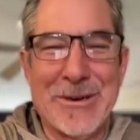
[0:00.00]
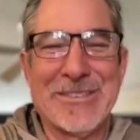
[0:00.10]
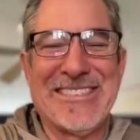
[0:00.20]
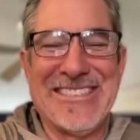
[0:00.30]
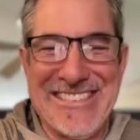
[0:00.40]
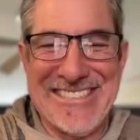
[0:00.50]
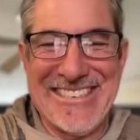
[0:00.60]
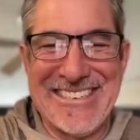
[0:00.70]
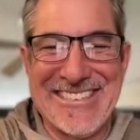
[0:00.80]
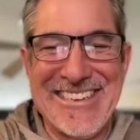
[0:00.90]

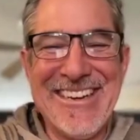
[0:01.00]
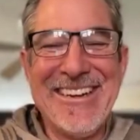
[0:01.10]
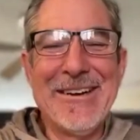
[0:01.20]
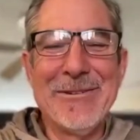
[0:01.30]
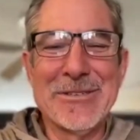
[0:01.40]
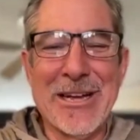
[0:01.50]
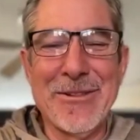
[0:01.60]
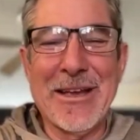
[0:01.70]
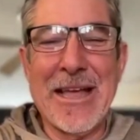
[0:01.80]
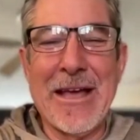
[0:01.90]
Statistics, which I
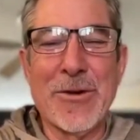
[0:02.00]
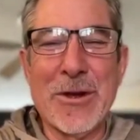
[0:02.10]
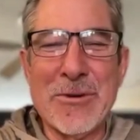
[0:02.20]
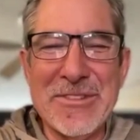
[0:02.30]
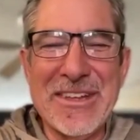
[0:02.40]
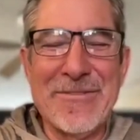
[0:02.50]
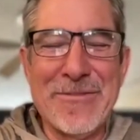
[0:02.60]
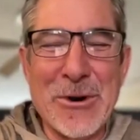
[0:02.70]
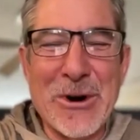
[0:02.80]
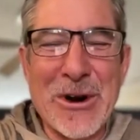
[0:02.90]
look at frequently
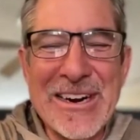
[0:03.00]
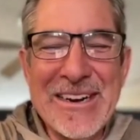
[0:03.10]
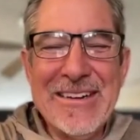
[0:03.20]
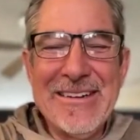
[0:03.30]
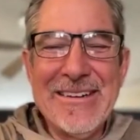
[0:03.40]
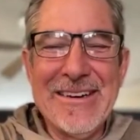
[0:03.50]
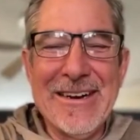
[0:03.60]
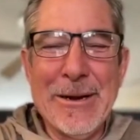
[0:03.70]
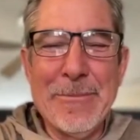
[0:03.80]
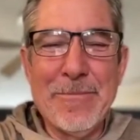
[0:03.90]
for,
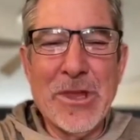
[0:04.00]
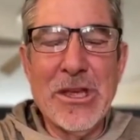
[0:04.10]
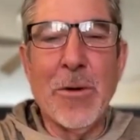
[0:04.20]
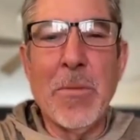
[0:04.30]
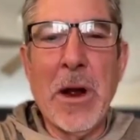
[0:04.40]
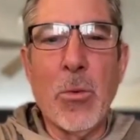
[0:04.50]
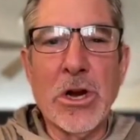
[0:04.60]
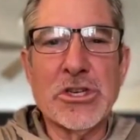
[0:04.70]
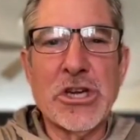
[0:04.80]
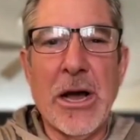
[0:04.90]
my
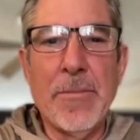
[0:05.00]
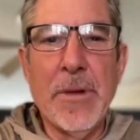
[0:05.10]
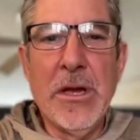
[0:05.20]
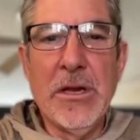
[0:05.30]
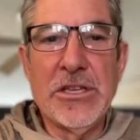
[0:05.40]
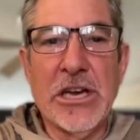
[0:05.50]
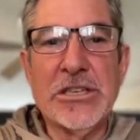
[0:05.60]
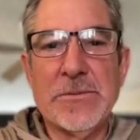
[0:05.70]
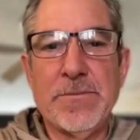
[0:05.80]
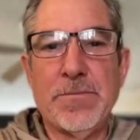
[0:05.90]
workshop,
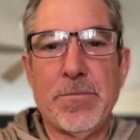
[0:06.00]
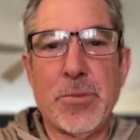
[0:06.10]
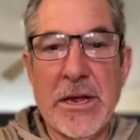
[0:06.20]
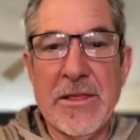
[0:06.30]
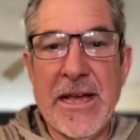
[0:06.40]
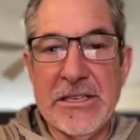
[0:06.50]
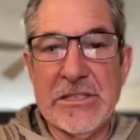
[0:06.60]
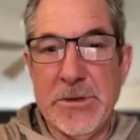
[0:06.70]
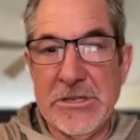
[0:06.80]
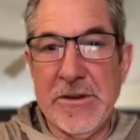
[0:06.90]
does bring that
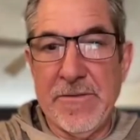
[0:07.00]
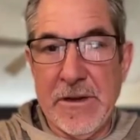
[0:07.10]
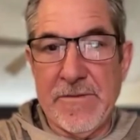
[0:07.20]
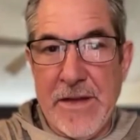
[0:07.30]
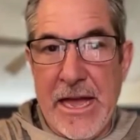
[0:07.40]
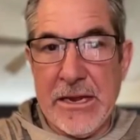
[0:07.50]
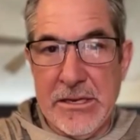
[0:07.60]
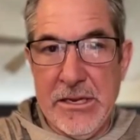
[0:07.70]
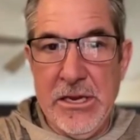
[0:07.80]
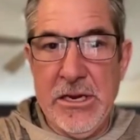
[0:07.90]
specific fact
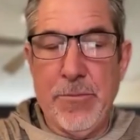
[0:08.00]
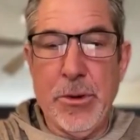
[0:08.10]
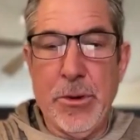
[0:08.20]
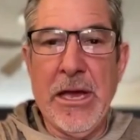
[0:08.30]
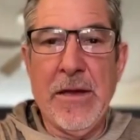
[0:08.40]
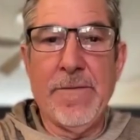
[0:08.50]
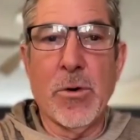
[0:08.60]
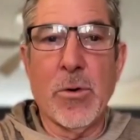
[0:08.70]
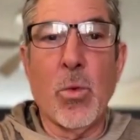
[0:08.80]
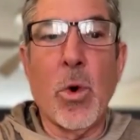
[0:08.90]
into play
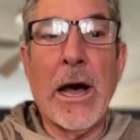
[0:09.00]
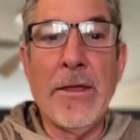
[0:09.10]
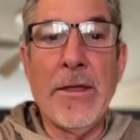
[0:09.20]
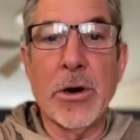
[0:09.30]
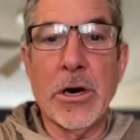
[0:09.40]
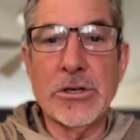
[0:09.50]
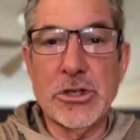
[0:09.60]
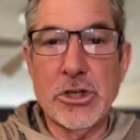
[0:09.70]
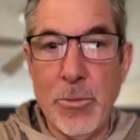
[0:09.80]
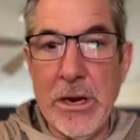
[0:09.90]
for why there are
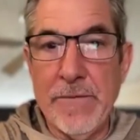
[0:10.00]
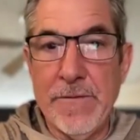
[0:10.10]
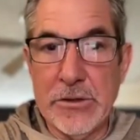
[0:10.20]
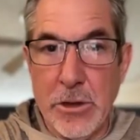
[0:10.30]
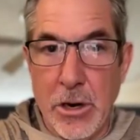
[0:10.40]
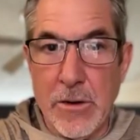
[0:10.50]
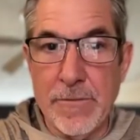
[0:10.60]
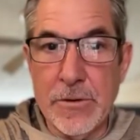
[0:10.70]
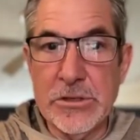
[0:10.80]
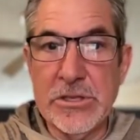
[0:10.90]
so many photographers.